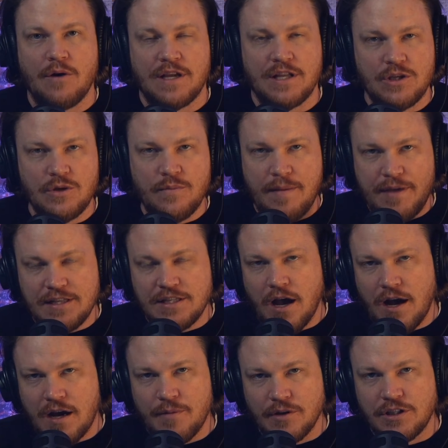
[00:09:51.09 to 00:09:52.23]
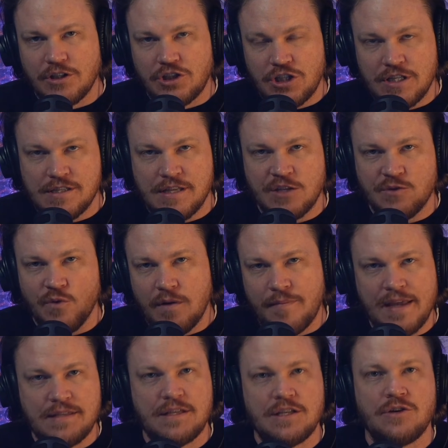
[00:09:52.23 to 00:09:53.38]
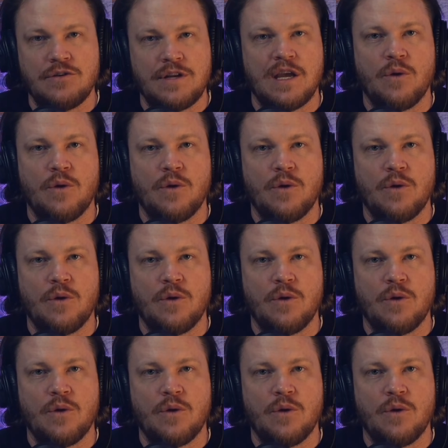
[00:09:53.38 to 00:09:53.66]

Can you maybe talk about the G6? What makes it unique?